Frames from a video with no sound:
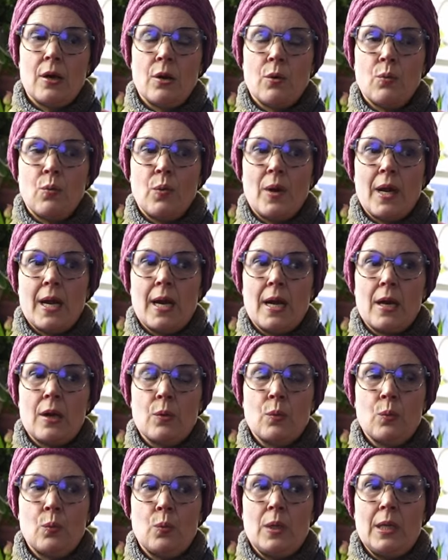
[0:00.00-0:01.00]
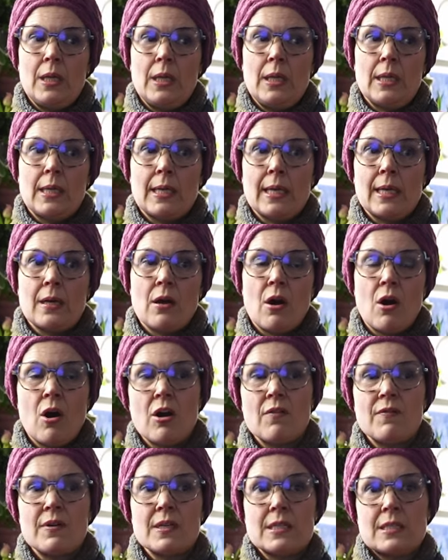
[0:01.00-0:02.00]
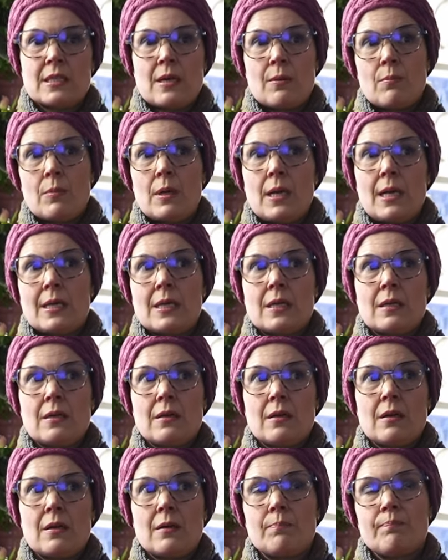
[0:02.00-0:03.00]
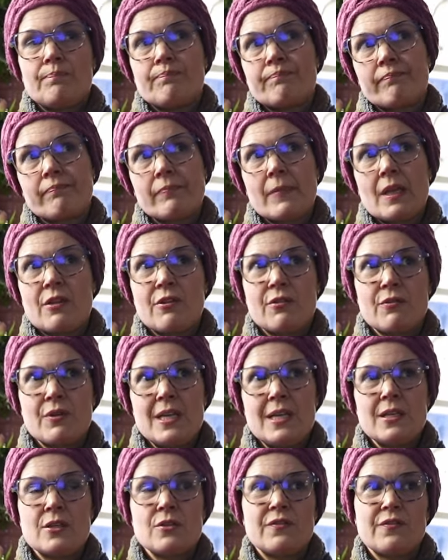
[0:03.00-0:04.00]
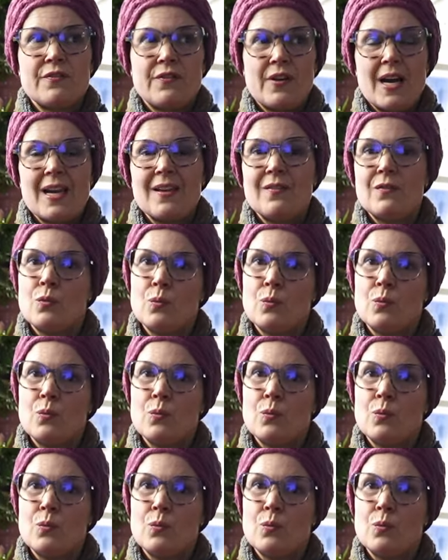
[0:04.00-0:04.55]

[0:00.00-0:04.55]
where we can harvest them like 3 to 5